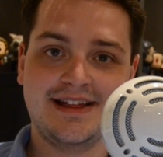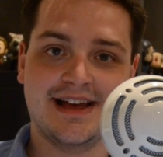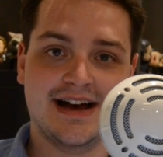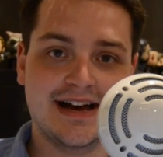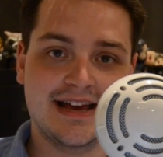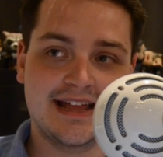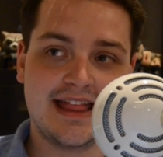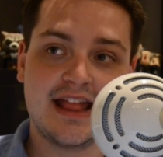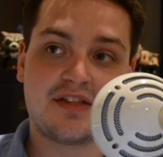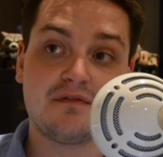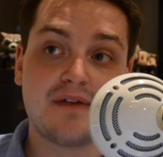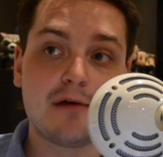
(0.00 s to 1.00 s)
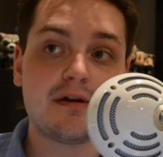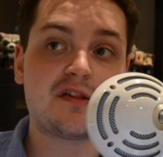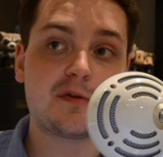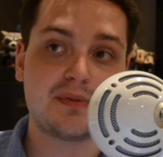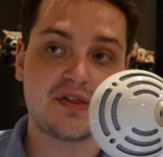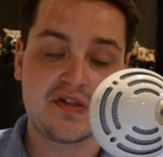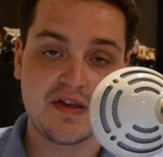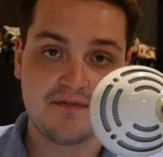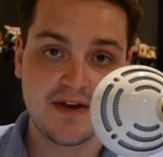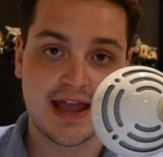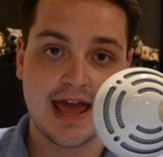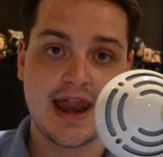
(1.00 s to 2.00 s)
uh, it, it's very
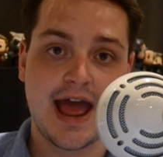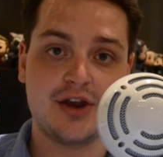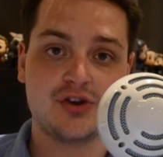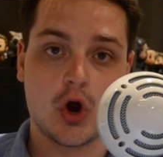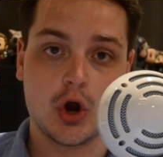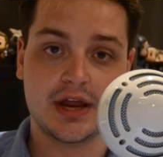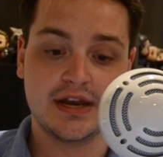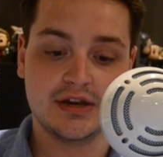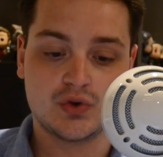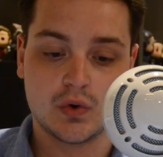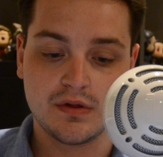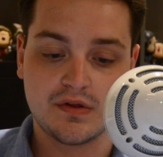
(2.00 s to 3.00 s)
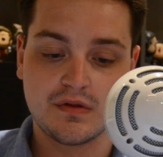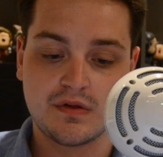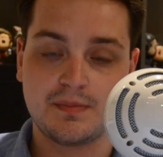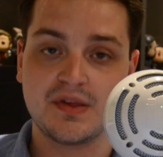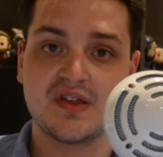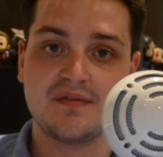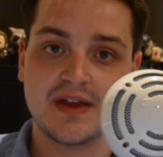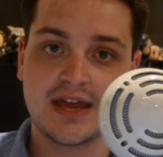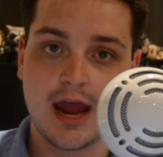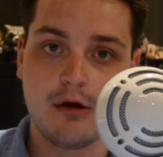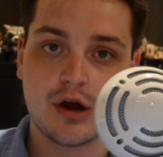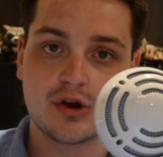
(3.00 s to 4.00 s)
specific and, and targeted towards specific
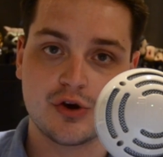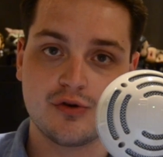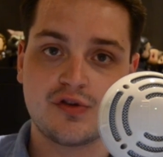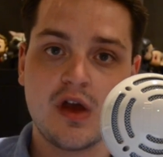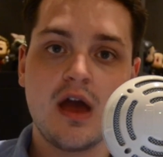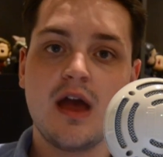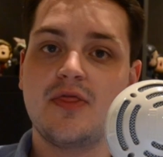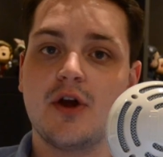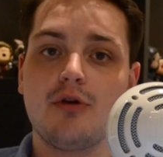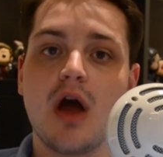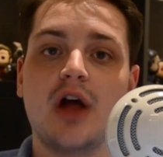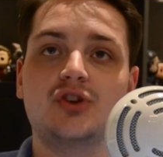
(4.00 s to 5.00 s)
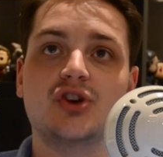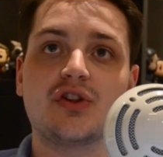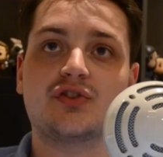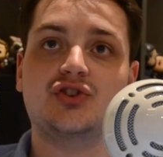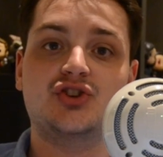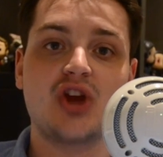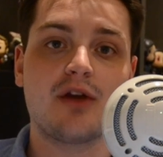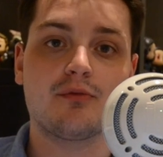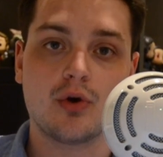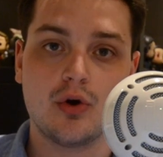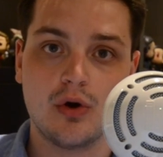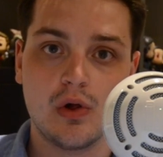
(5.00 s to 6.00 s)
characters. They're not just
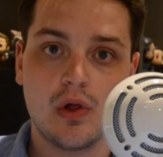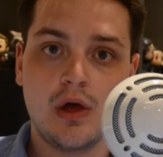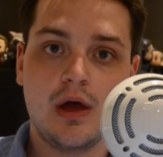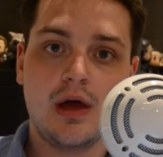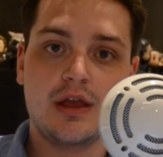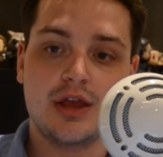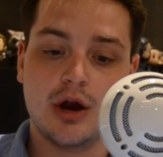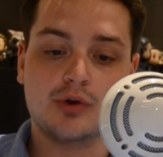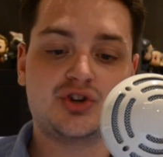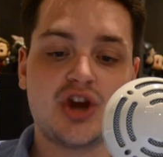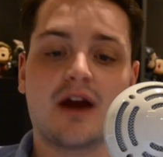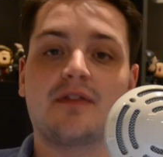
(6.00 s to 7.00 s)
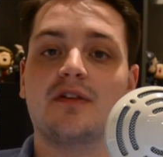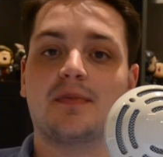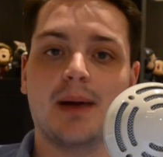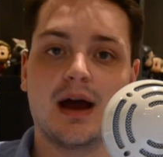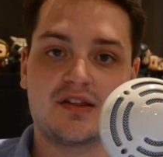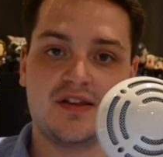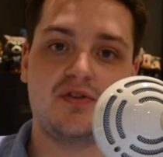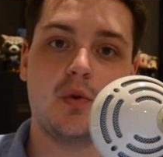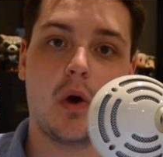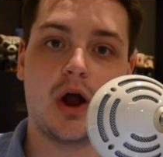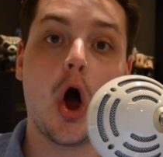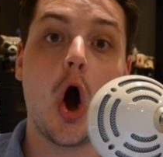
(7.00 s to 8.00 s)
general, you know, check this box if
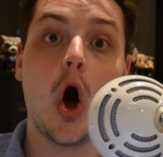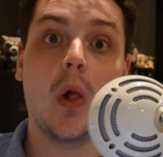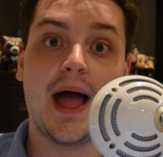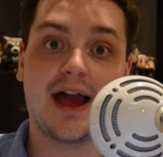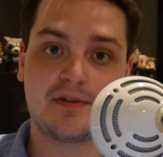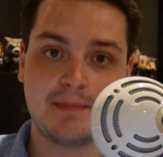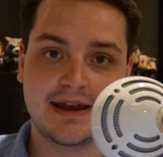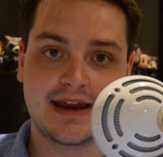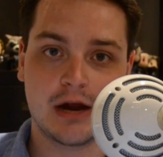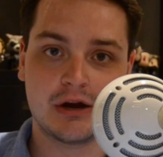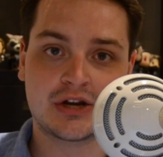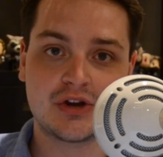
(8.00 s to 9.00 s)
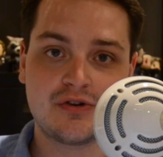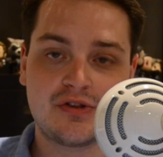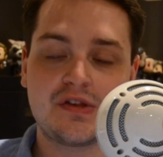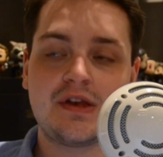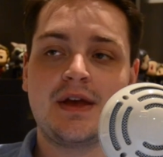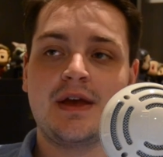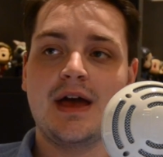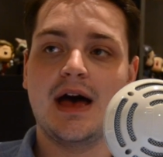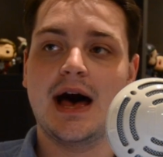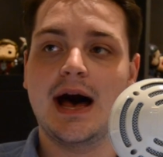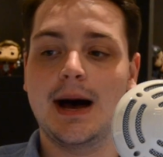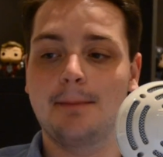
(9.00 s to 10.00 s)
you want all X Men characters.
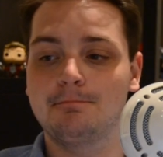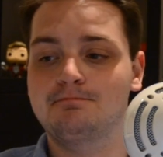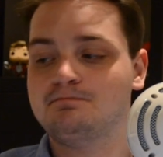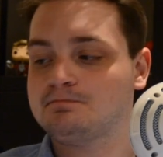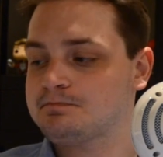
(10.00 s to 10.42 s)
Um,